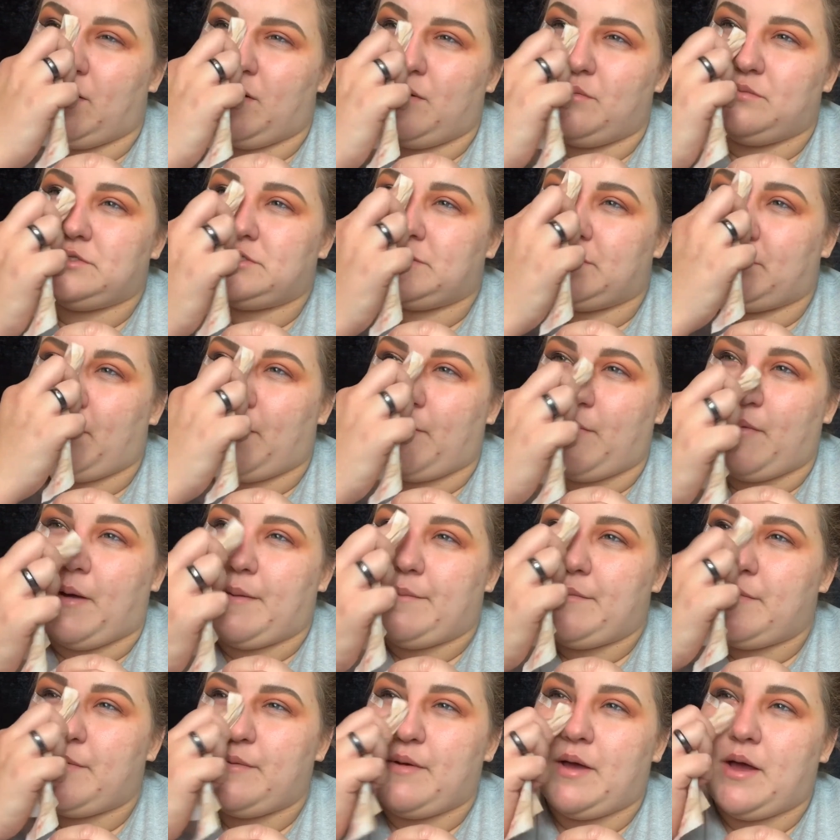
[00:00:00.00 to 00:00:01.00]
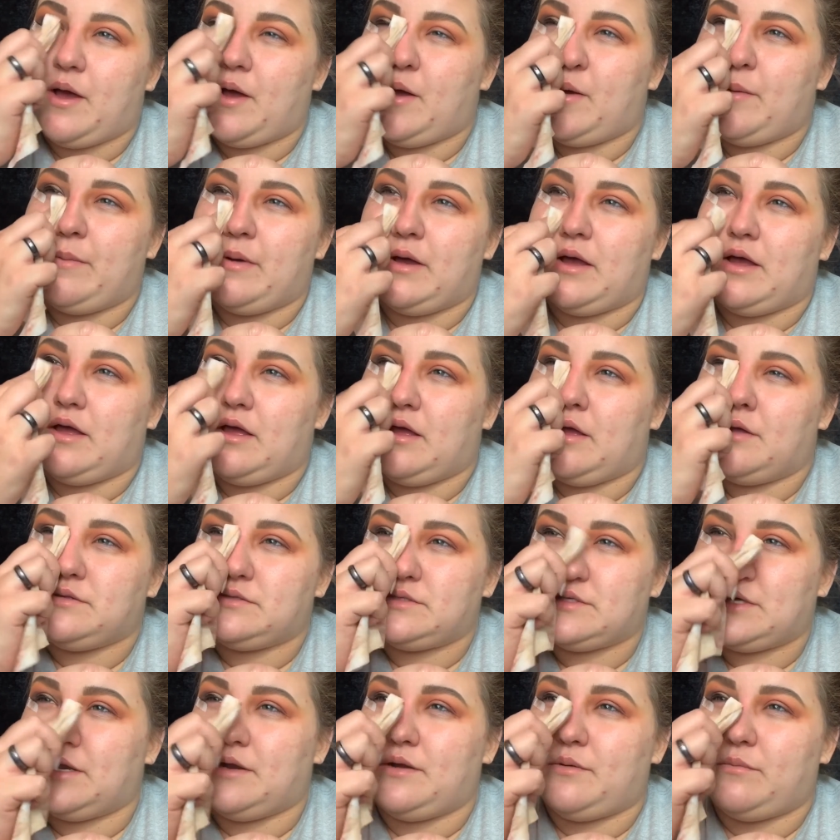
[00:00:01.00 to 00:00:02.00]
to my mom about, but it's
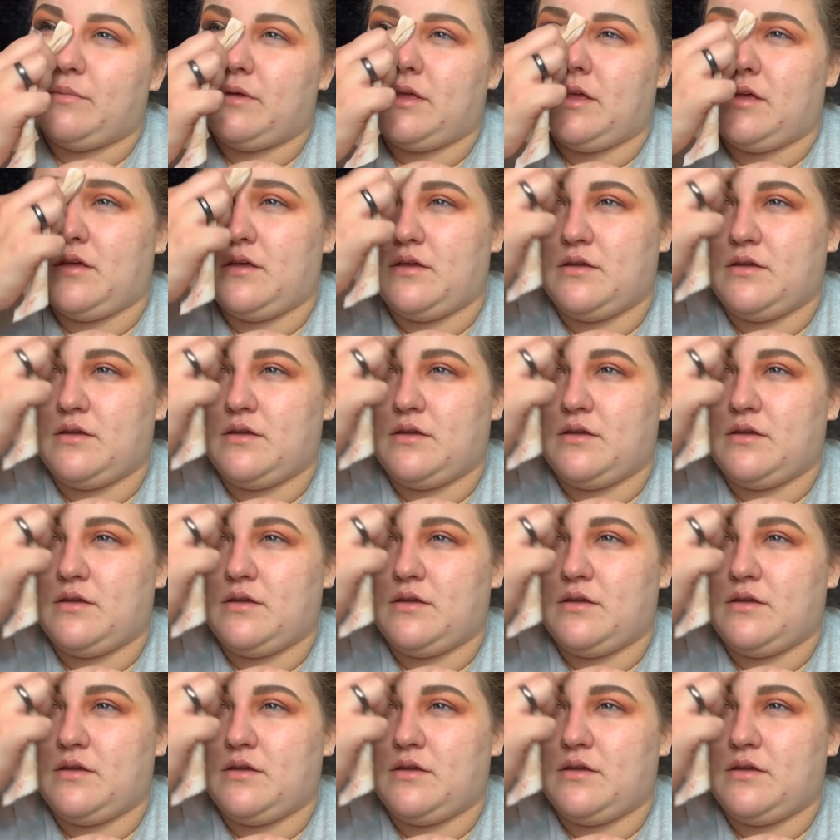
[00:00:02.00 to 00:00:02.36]
gonna be